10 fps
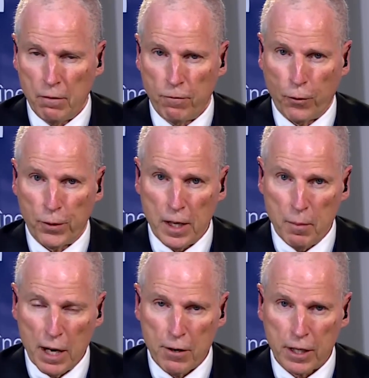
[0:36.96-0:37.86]
for the
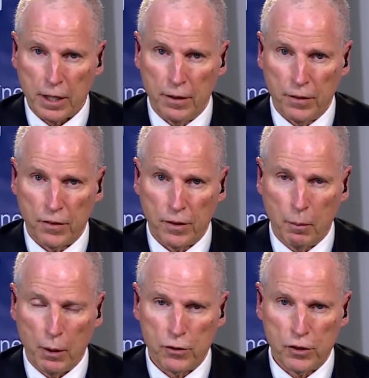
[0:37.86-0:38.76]
Americans, the
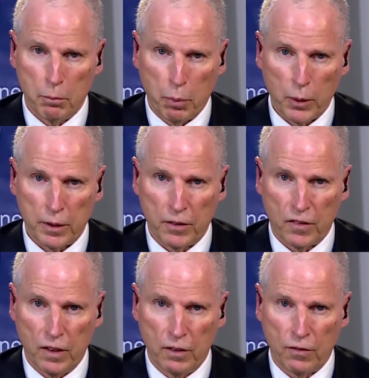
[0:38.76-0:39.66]
most important
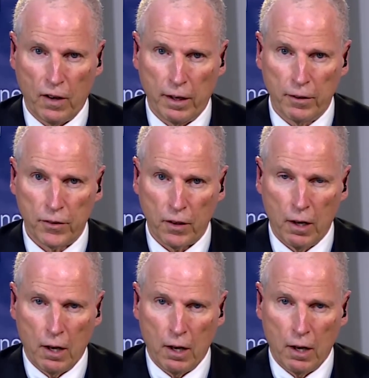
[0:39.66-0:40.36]
ceasefires